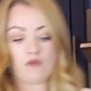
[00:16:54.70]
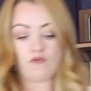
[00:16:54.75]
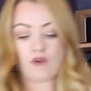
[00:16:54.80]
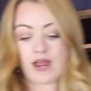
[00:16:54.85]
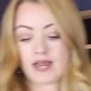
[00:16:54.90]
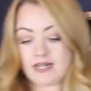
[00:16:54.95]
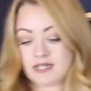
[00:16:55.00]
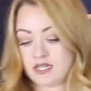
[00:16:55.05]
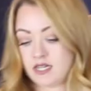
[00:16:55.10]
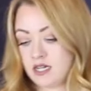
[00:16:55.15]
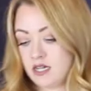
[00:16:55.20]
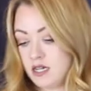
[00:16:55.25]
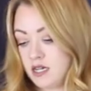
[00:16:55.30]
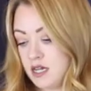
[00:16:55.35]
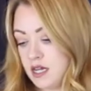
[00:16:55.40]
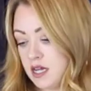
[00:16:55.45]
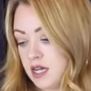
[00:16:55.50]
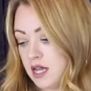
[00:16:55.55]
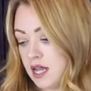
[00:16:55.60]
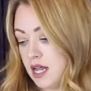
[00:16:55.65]
right,
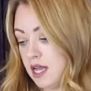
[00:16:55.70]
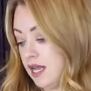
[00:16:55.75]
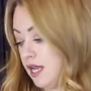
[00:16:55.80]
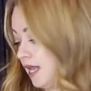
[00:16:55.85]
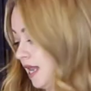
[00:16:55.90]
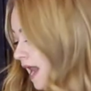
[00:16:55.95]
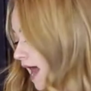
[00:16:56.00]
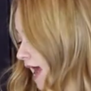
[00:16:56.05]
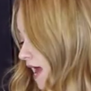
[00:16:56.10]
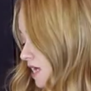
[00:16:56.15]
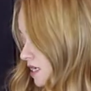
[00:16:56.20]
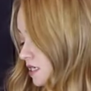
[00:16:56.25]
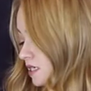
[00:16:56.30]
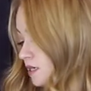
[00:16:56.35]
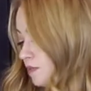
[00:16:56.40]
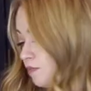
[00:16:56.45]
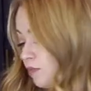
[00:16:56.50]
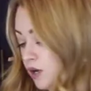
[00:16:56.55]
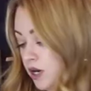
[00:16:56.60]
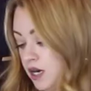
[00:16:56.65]

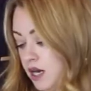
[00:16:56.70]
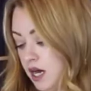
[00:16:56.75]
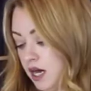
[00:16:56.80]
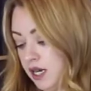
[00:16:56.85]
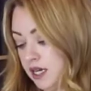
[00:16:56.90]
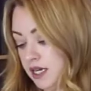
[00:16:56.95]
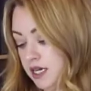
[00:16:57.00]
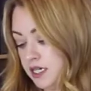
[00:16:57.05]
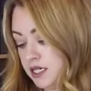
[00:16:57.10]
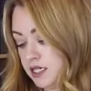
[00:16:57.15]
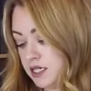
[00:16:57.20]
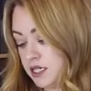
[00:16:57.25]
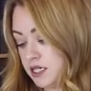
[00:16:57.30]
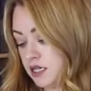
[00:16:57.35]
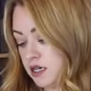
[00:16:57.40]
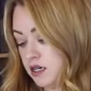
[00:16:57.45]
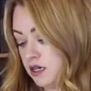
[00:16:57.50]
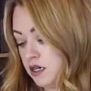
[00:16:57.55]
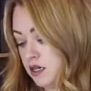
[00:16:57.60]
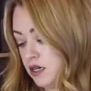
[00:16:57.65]
last but not
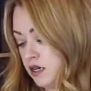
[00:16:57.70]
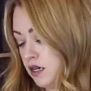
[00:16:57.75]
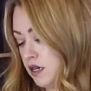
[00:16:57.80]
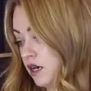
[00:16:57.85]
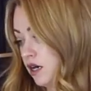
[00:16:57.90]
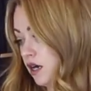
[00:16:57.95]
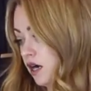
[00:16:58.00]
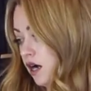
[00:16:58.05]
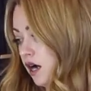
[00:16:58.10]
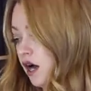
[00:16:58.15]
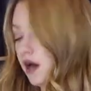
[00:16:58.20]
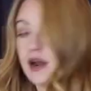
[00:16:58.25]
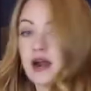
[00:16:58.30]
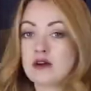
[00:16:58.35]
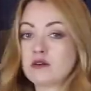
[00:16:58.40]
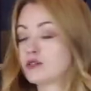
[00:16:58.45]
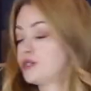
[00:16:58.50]
least on our